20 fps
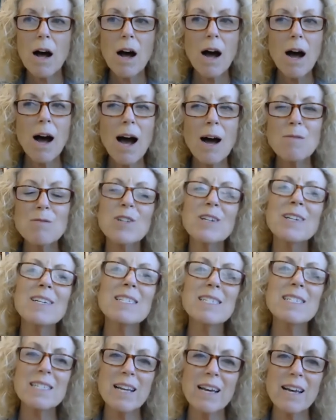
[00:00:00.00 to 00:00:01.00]
I was going to
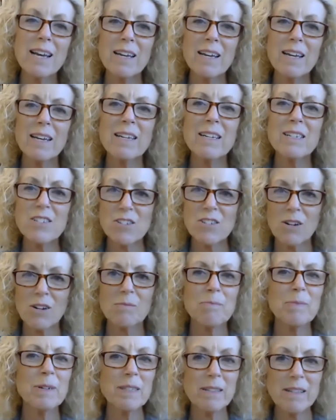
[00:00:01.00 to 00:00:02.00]
say an
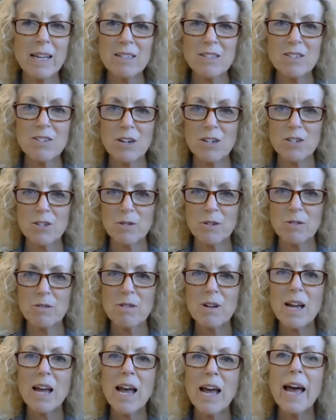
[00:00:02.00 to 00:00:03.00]
adult, but that's not true,
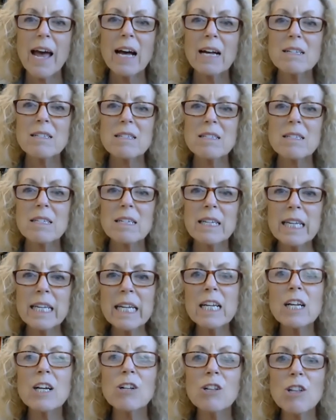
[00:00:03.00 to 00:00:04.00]
as
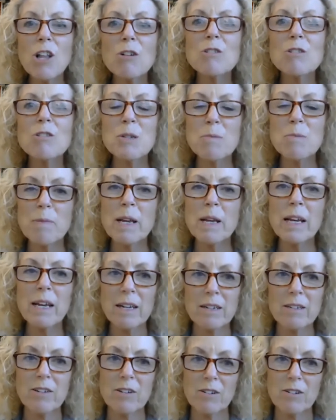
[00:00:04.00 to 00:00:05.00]
getting close to being
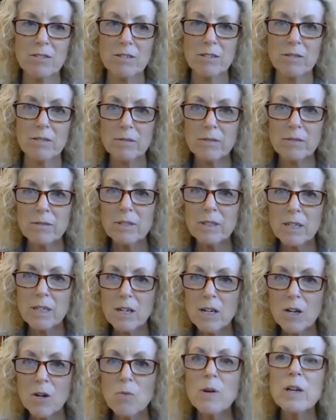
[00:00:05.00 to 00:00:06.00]
an adult.
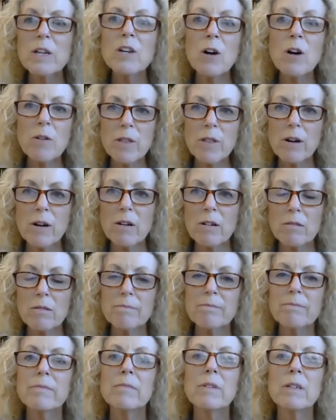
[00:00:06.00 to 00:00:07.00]
We know they're
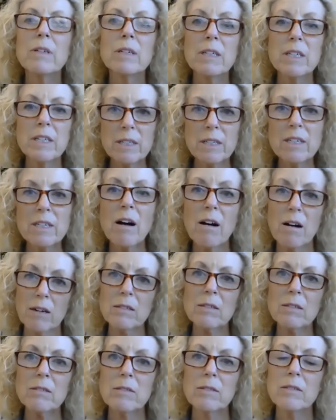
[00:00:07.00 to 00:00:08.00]

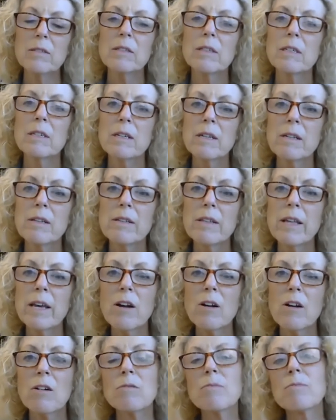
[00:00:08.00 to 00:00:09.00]
young. They
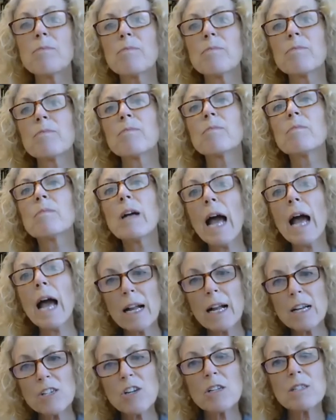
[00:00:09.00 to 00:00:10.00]
are
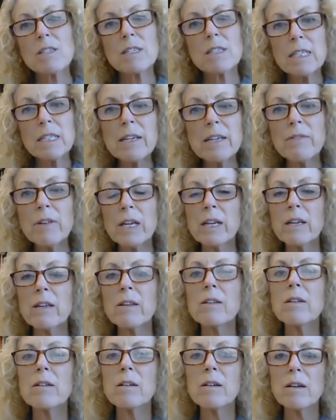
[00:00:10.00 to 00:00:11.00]
just
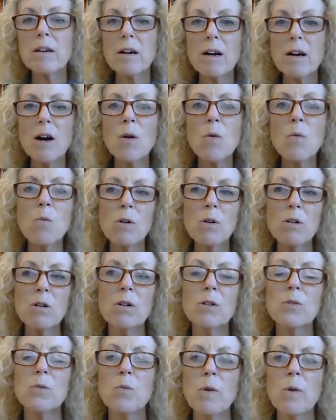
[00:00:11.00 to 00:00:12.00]
leaving a
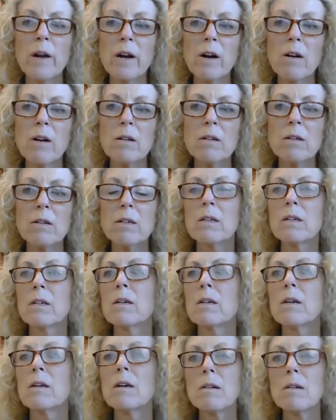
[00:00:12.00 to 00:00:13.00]
world where
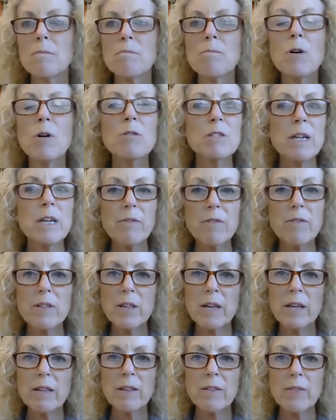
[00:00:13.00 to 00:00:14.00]
most
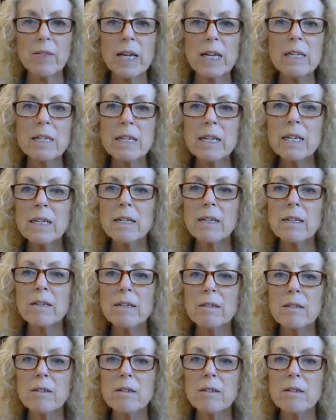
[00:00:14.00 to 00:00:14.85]
everything that they needed